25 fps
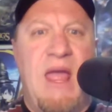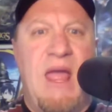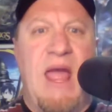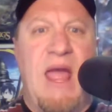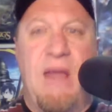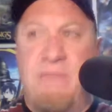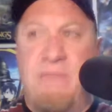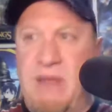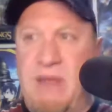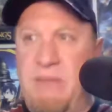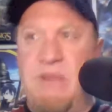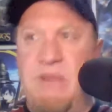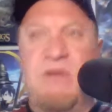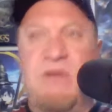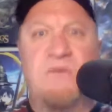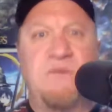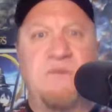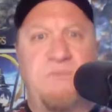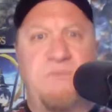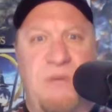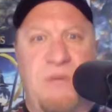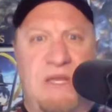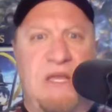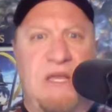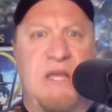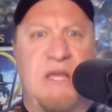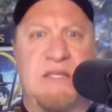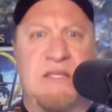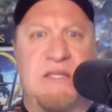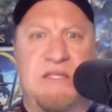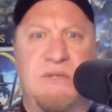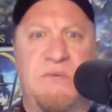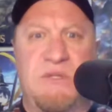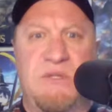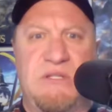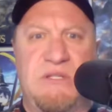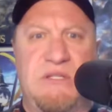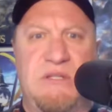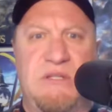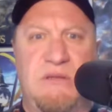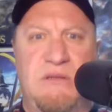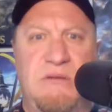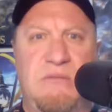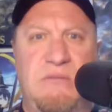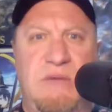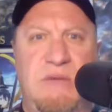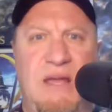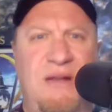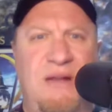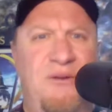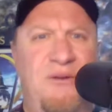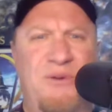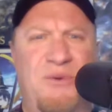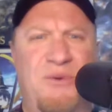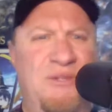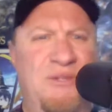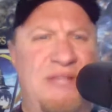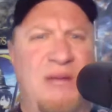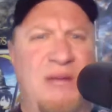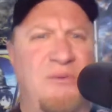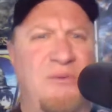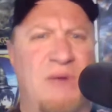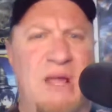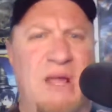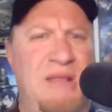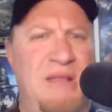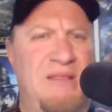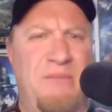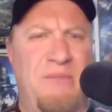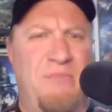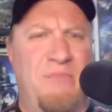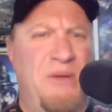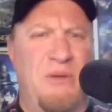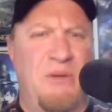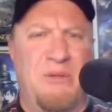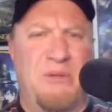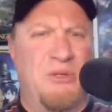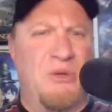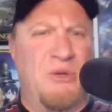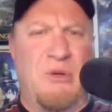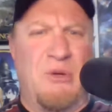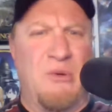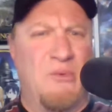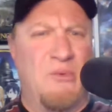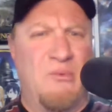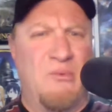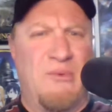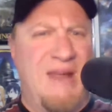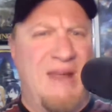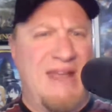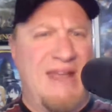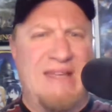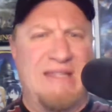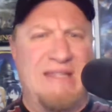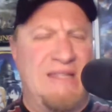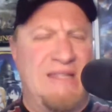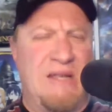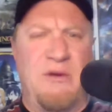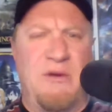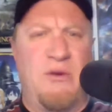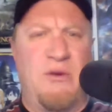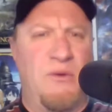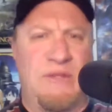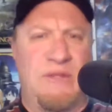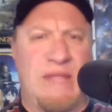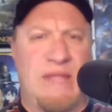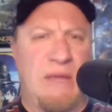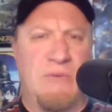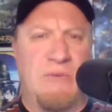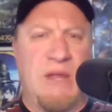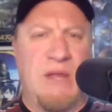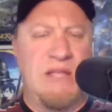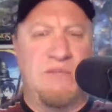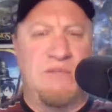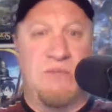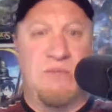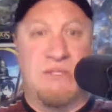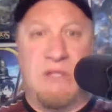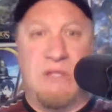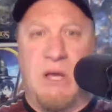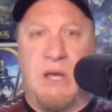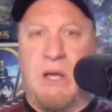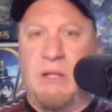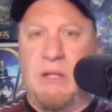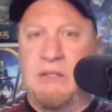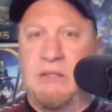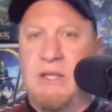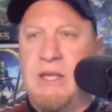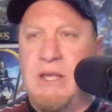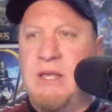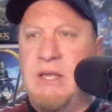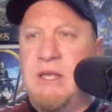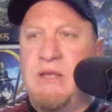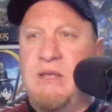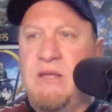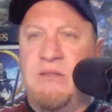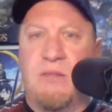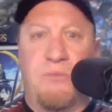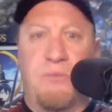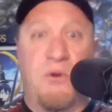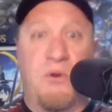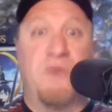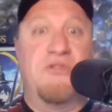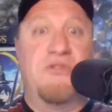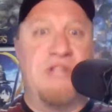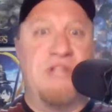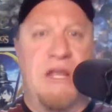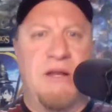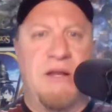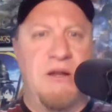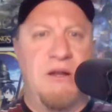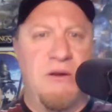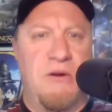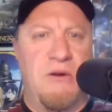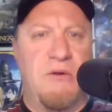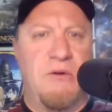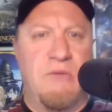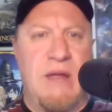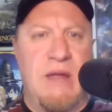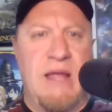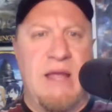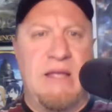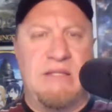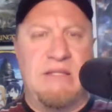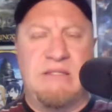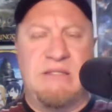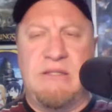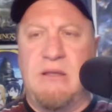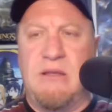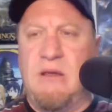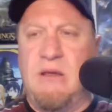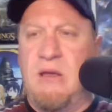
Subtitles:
And maybe it was because it was I don't know what that race, the builder race. I don't know what that race was called. The progenitor race.